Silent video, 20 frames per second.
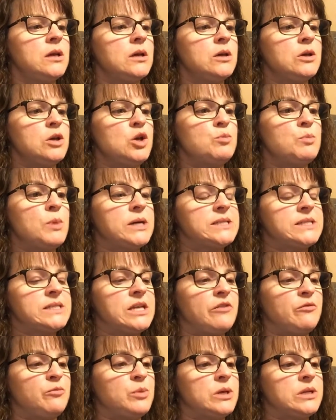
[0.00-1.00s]
You must
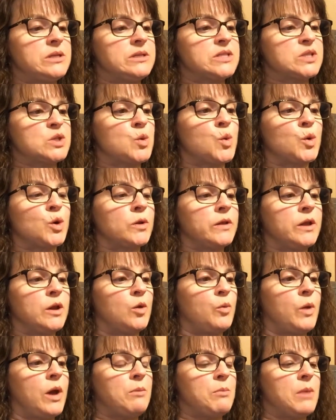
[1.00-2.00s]
have been squirreling
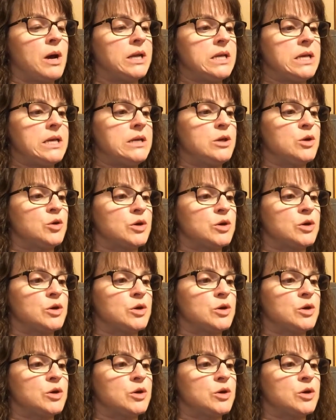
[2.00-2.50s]
away money your